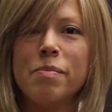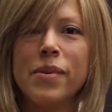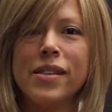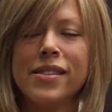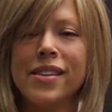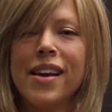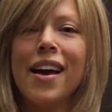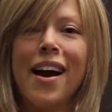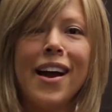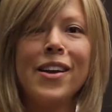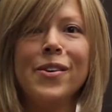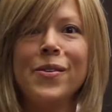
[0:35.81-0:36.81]
But
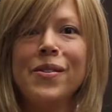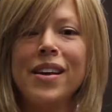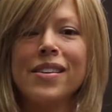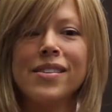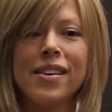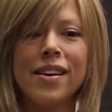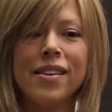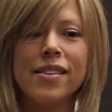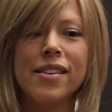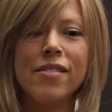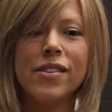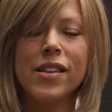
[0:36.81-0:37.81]
I knew that
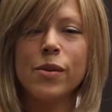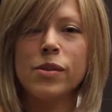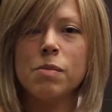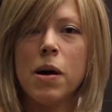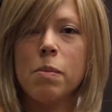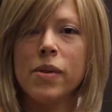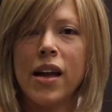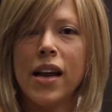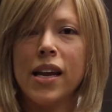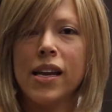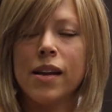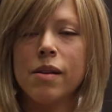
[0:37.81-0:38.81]
everything was about
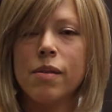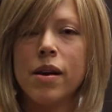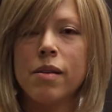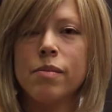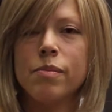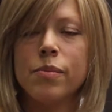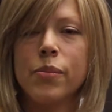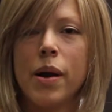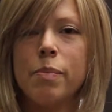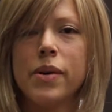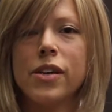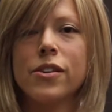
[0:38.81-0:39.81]
planning and
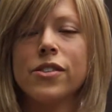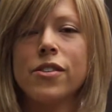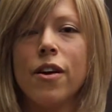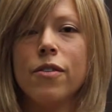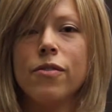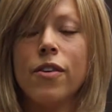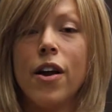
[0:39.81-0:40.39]
prepping yourself.